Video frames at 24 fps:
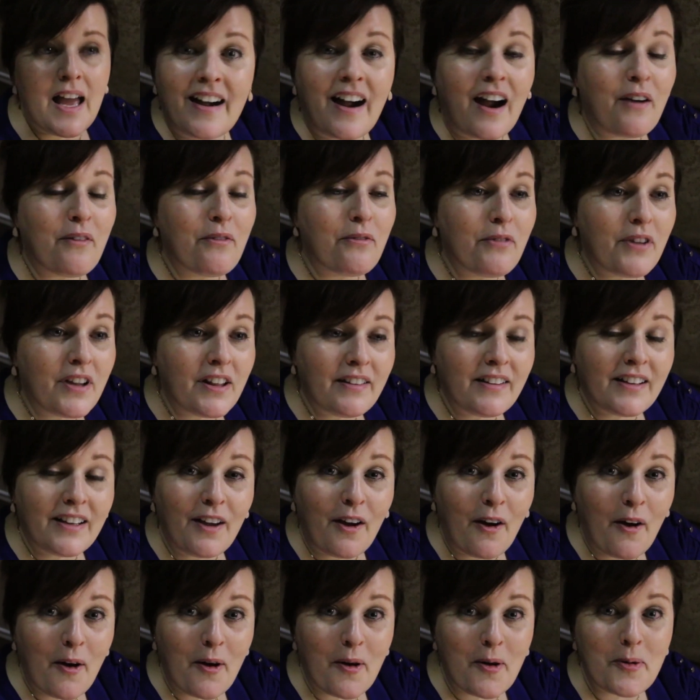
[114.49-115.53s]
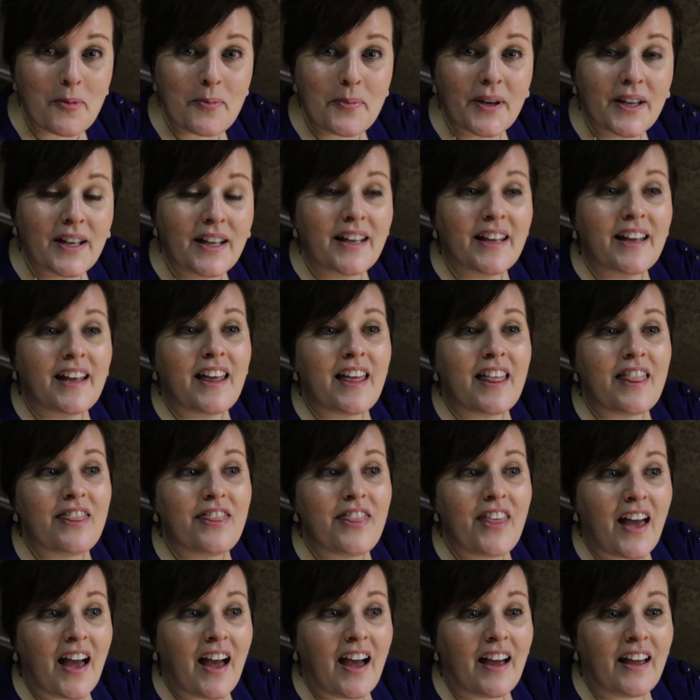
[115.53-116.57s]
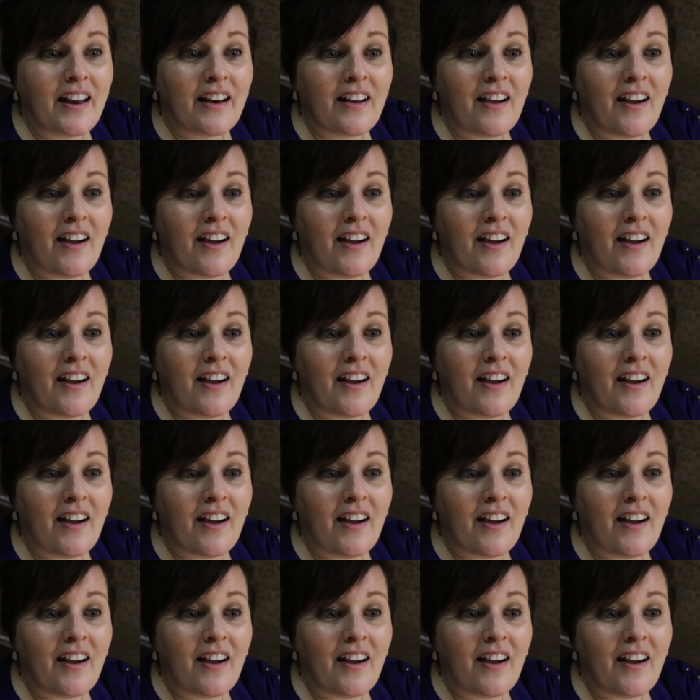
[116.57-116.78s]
I really hope that